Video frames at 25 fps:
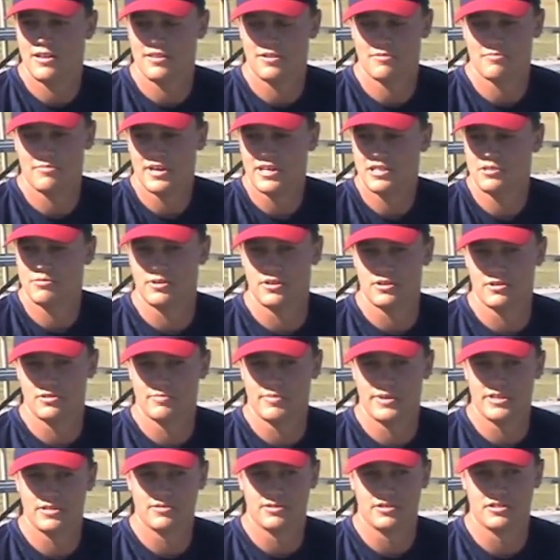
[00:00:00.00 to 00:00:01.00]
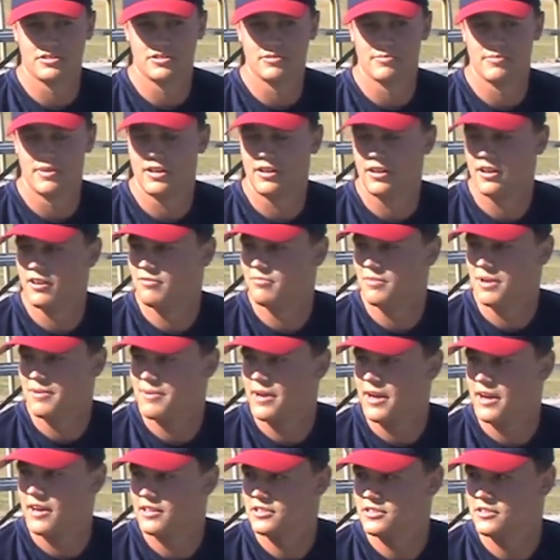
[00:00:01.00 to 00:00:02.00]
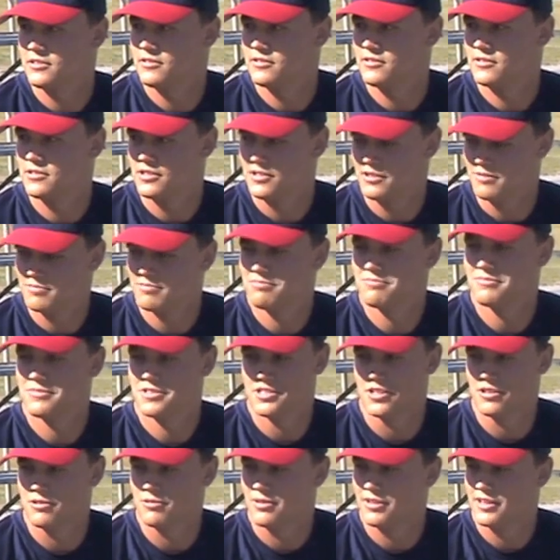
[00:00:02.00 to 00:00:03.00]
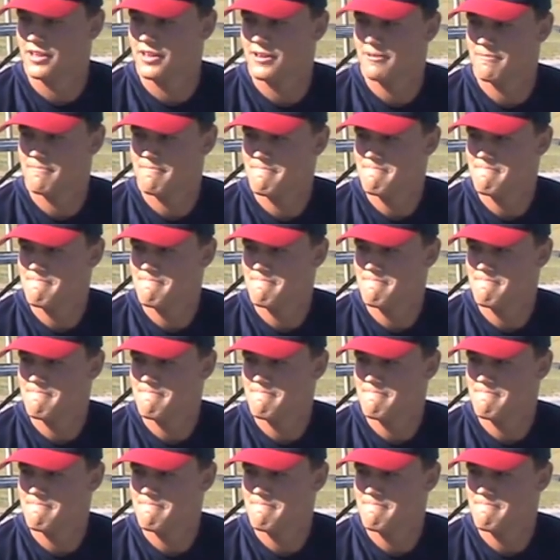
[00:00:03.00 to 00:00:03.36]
think baseball is just my love, my passion. So stuck with that.